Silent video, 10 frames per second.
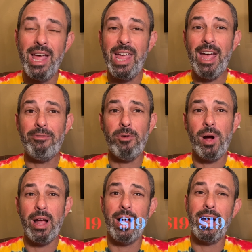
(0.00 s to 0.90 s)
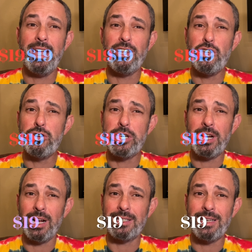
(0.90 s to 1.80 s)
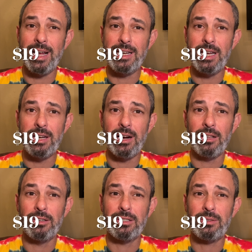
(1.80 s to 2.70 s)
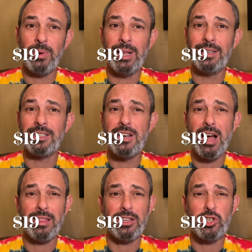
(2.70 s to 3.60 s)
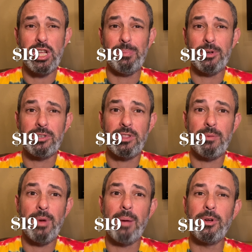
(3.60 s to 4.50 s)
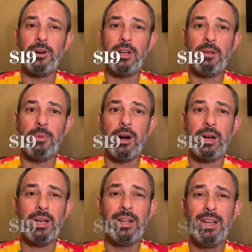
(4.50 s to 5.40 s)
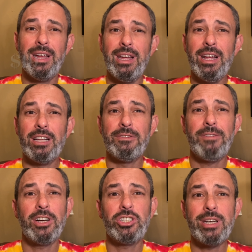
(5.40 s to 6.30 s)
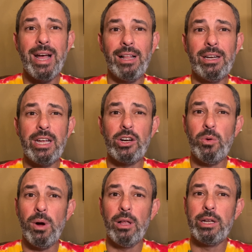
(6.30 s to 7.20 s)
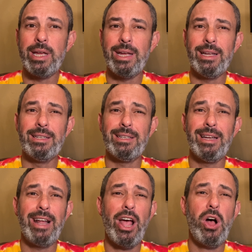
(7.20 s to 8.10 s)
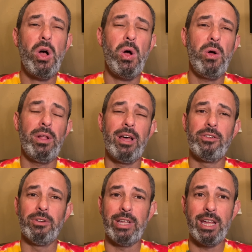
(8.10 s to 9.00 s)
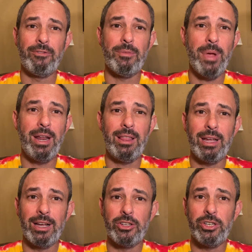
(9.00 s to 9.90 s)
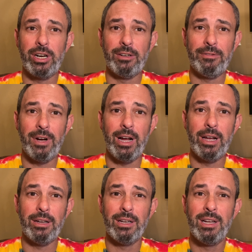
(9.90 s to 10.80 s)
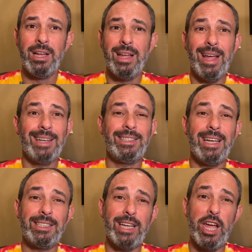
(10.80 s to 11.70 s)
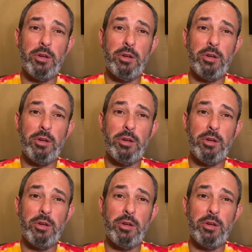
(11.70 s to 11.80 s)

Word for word: FYI, it usually costs $19. While it's not the cheapest thermometer on the market, its functionality and quality is in a whole other league from anything else you're going to find. As they say,